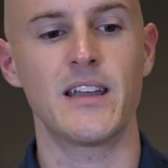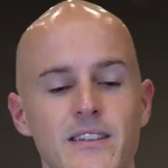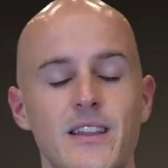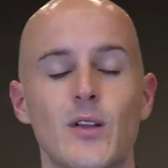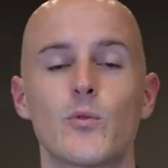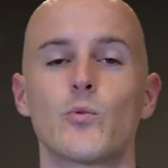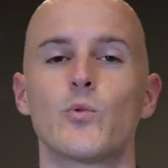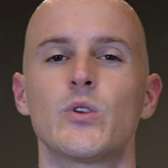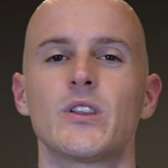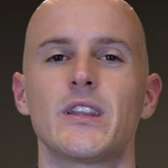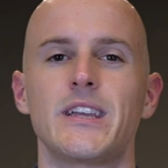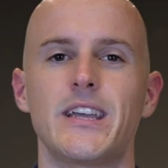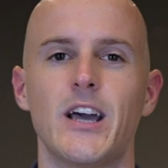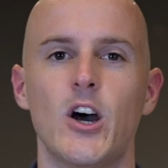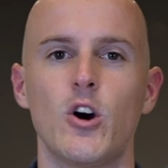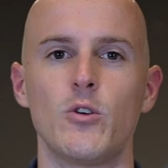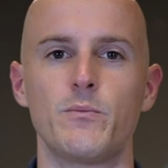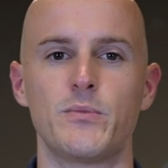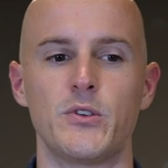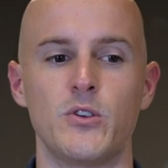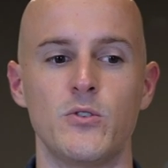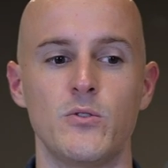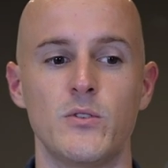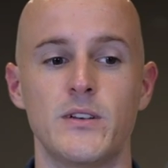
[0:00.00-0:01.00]
that really
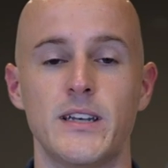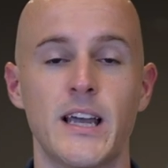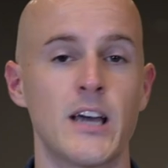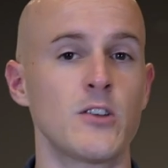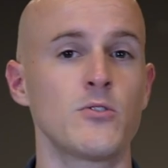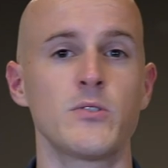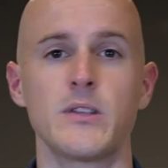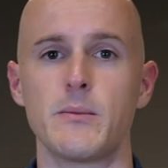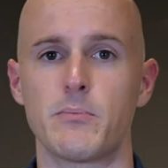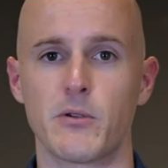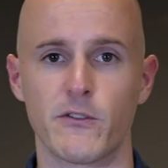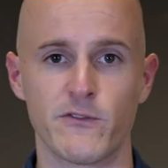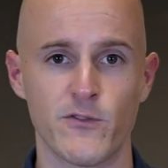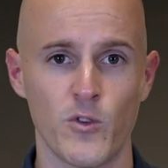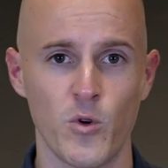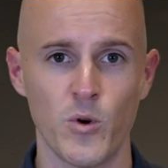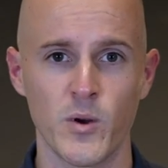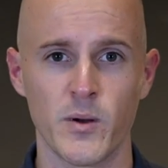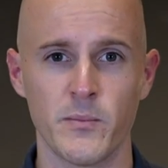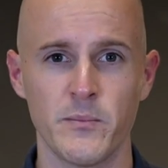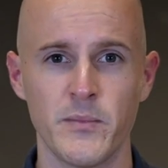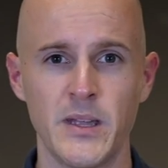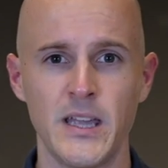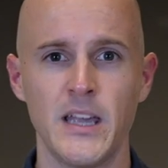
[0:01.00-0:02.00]
help you not only
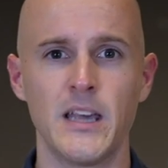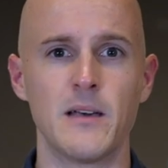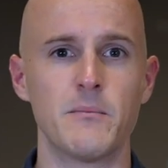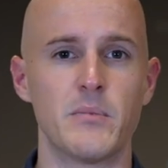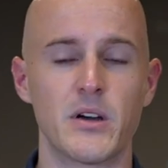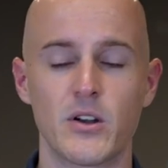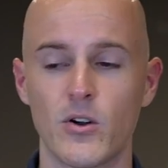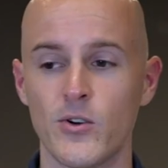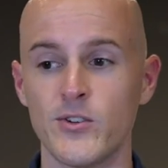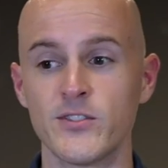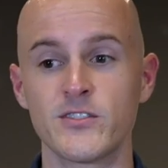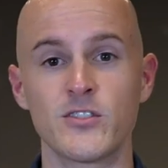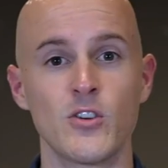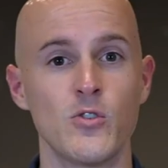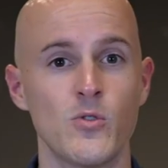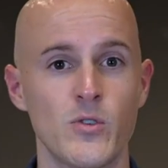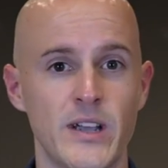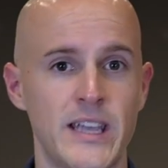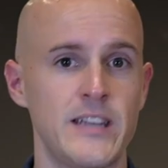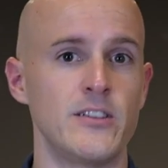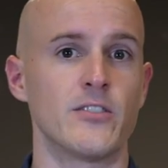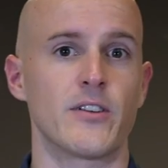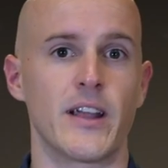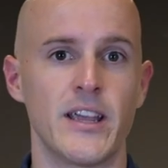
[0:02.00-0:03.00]
perform, but also
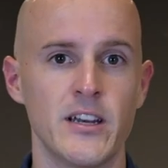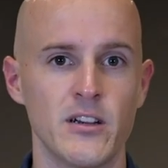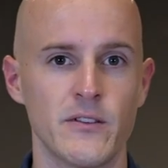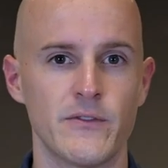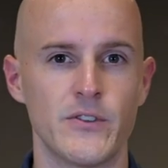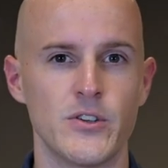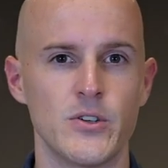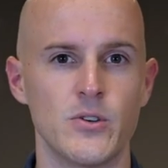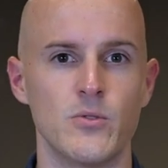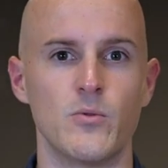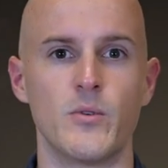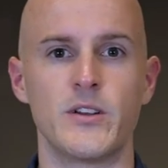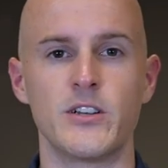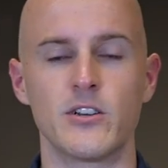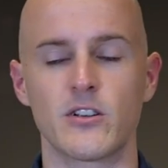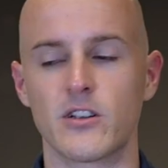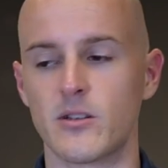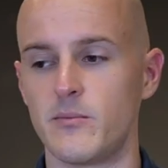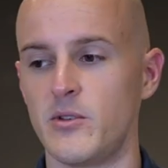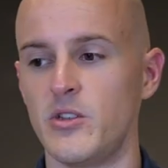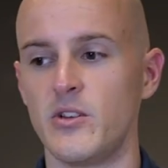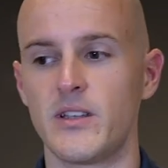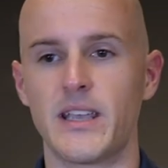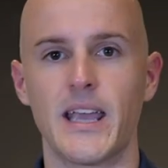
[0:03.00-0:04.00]
in your interview when you're
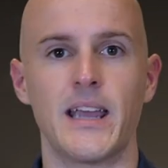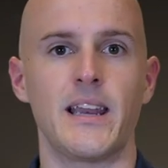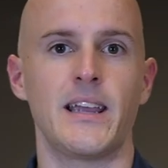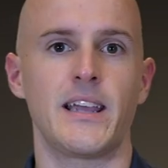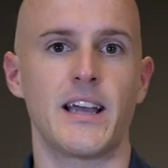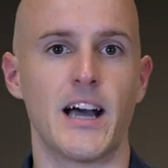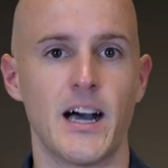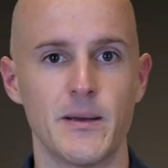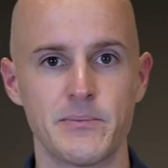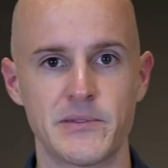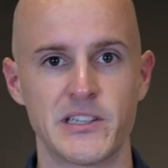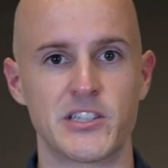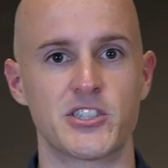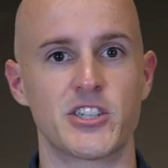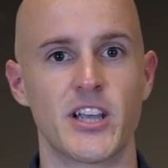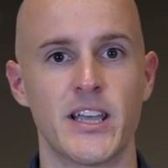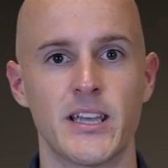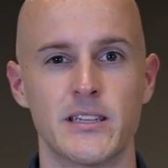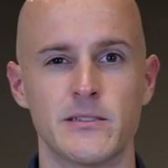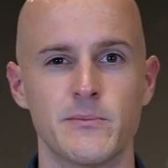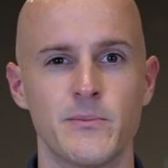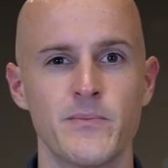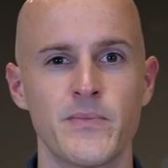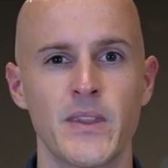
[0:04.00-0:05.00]
communicating up the
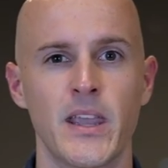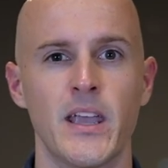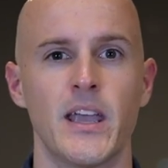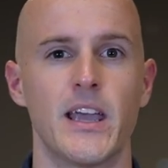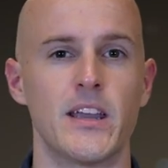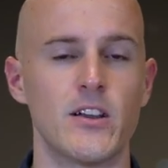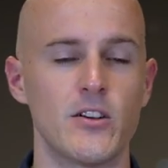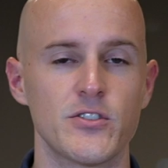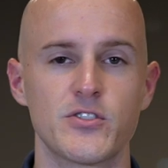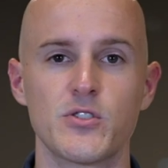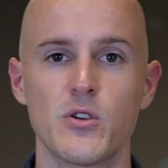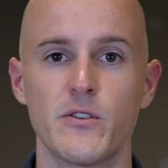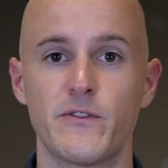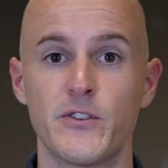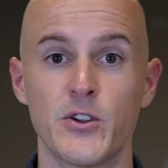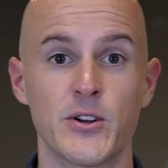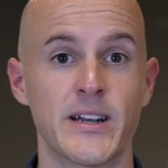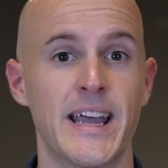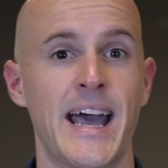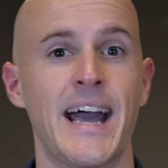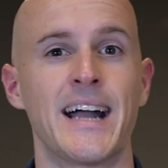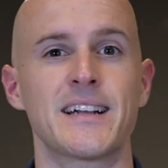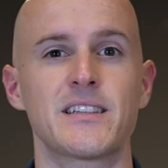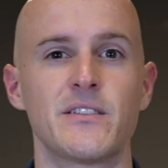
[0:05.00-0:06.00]
chain. And also, if you're
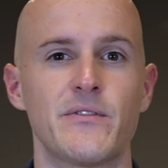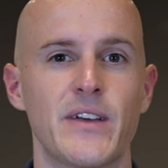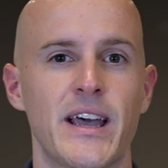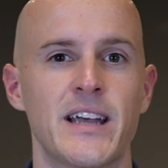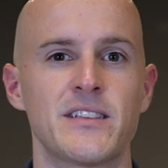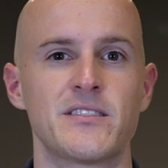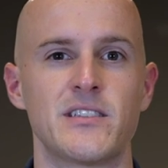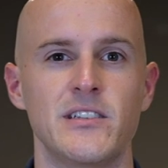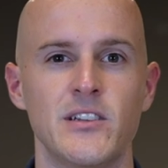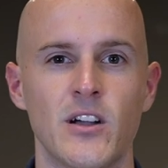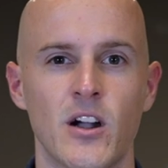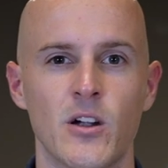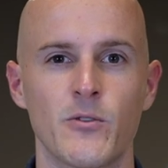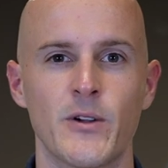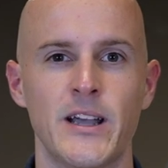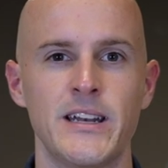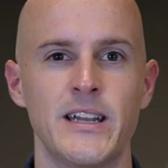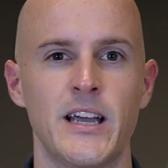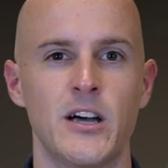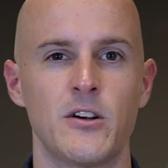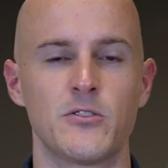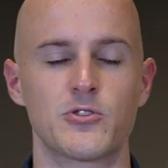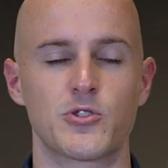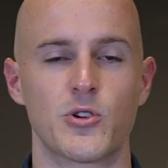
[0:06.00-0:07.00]
an active SDR right
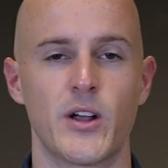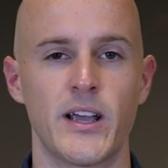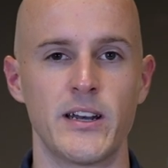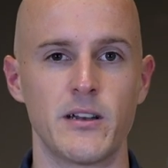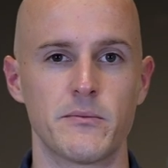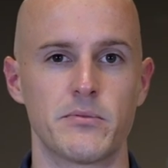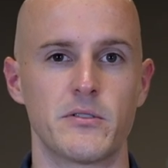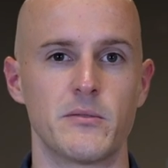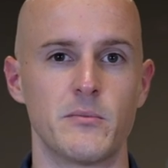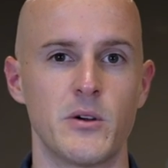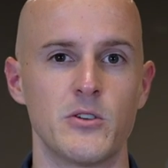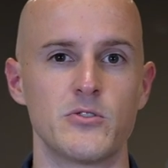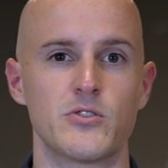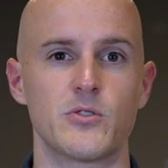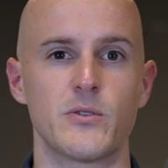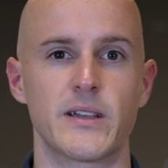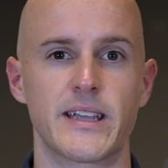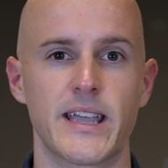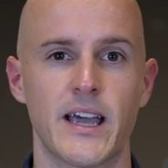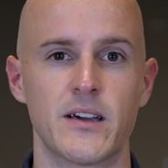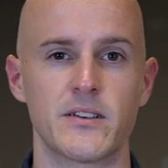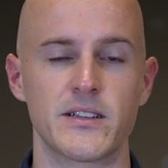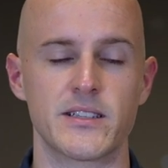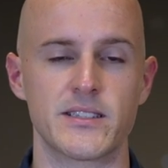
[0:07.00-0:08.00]
now trying to promote to
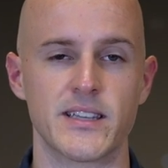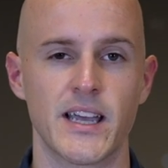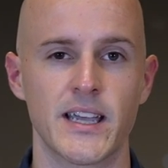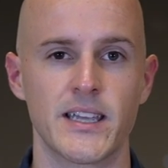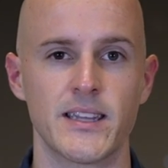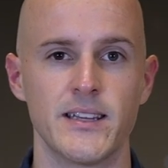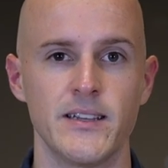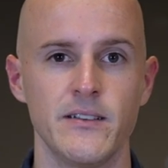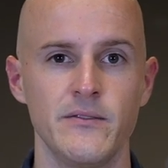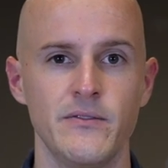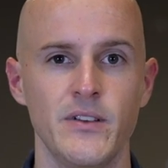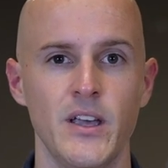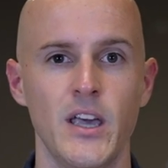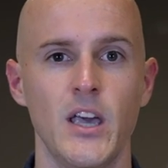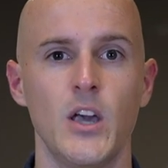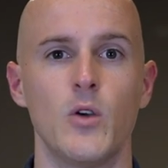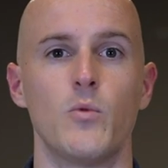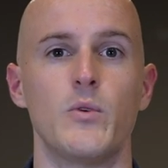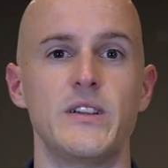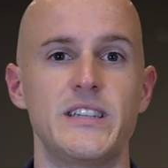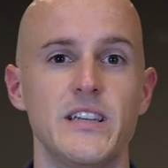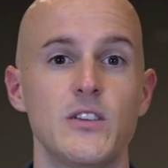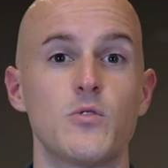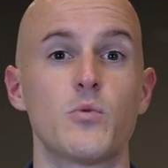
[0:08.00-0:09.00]
account executive,
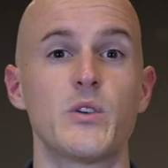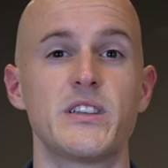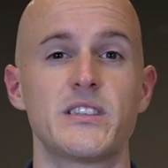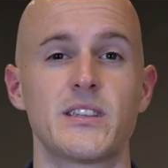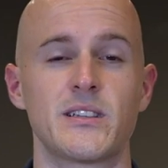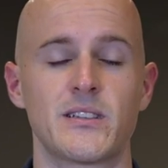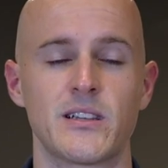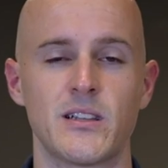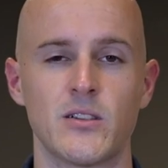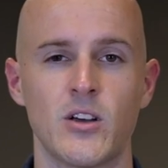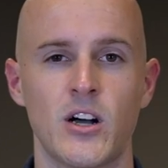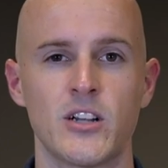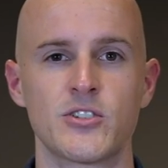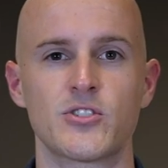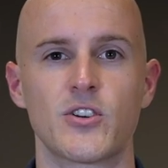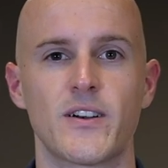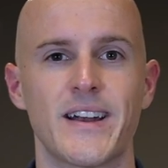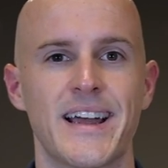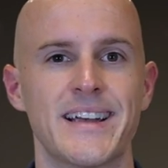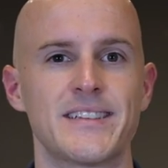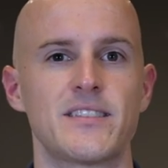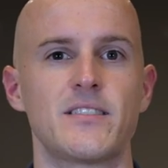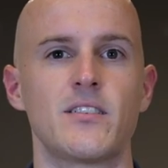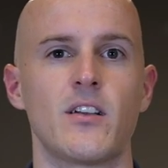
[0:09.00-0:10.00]
we did recently launch our
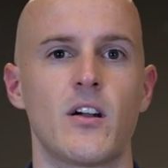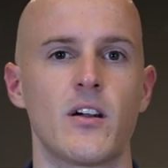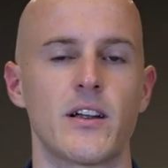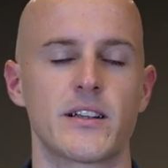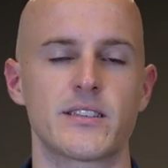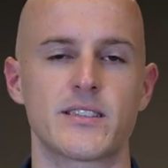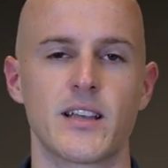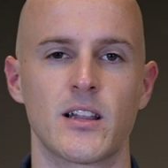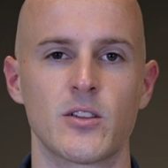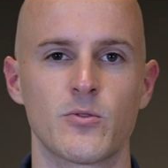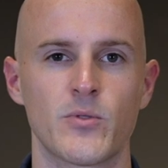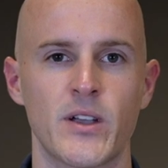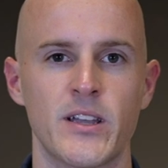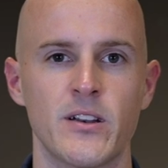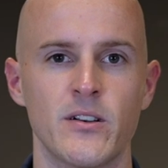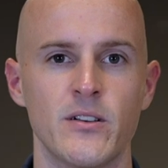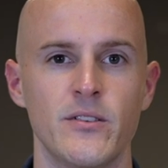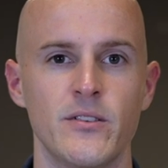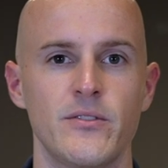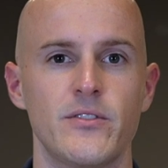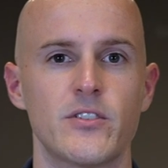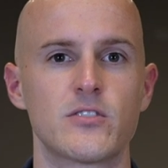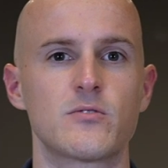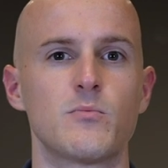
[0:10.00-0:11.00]
SDR
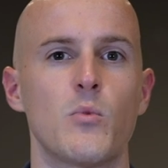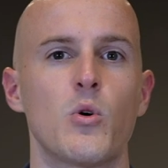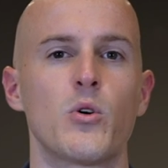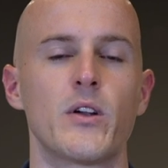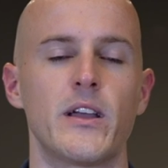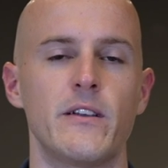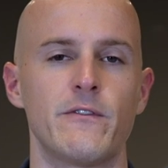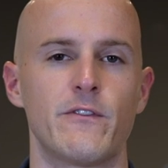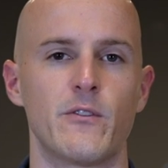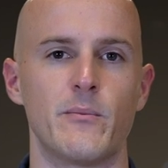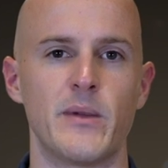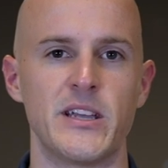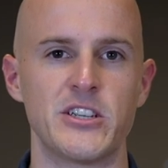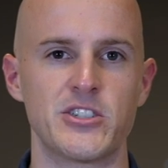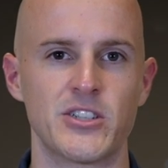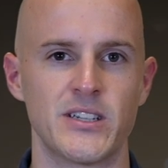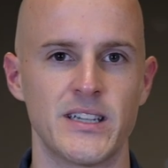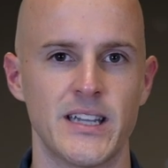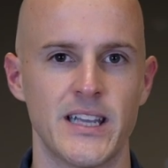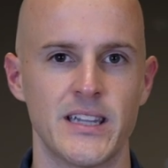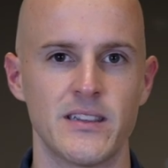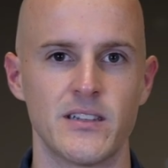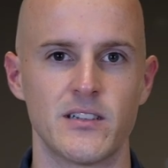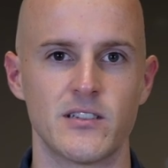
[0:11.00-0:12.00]
Accelerator. There's more information
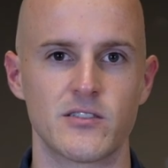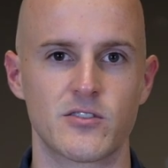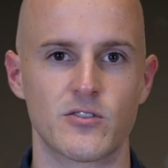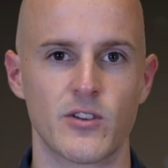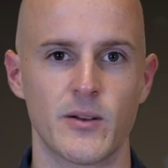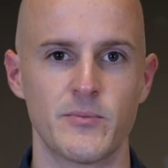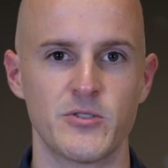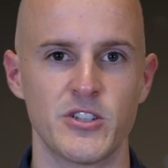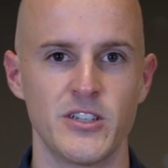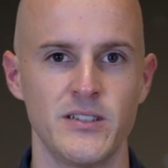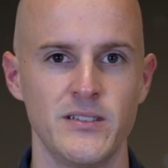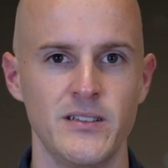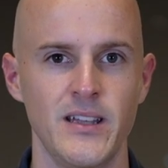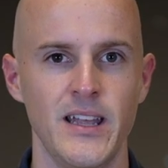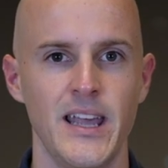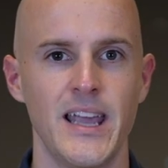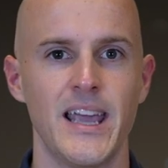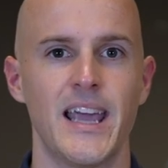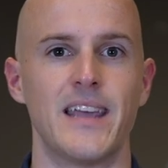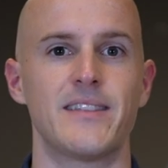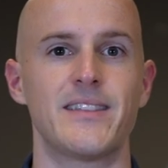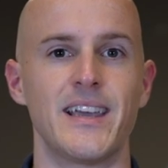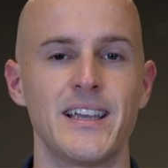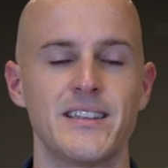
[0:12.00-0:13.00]
in the description.
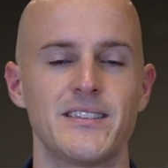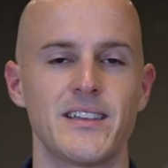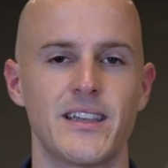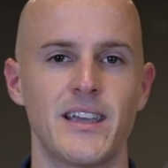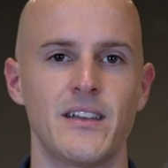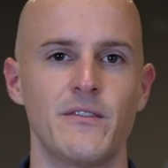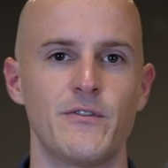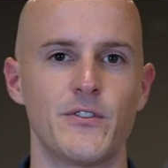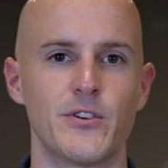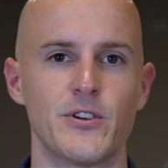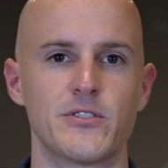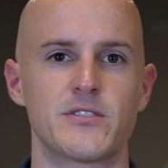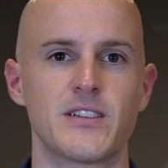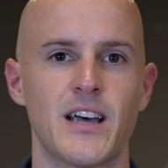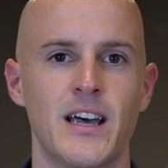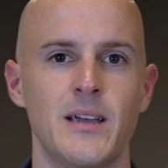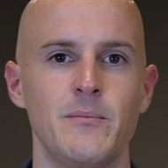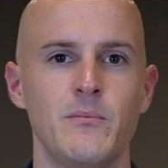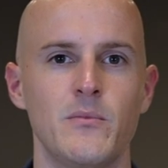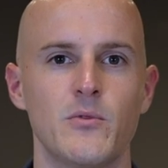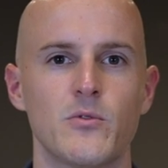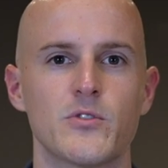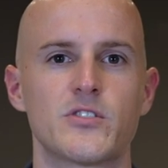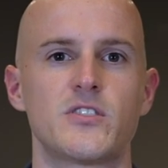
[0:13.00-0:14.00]
And thanks again for your
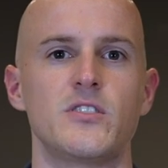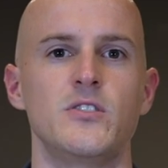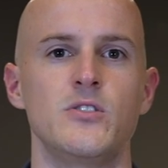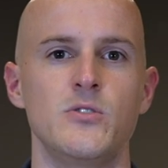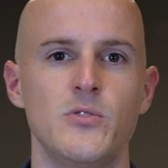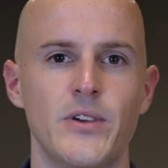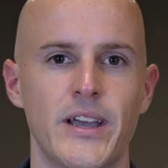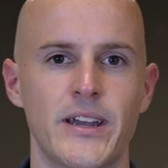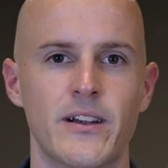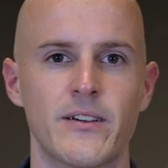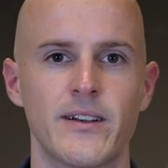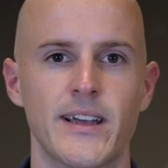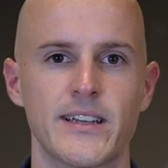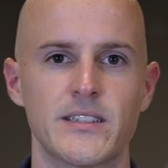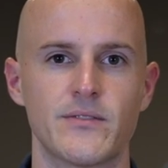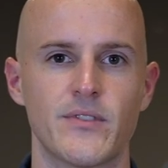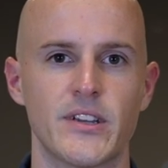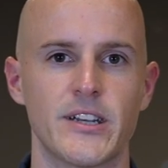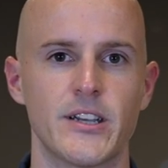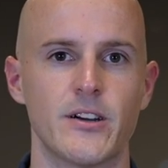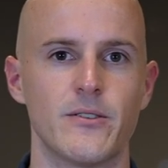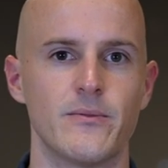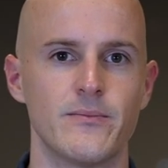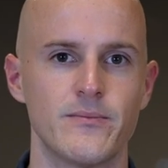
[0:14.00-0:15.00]
time. We'll see you in our next
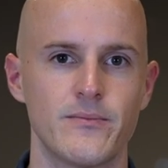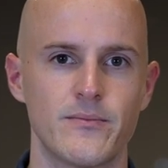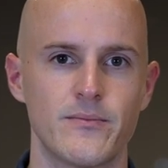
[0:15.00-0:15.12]
video.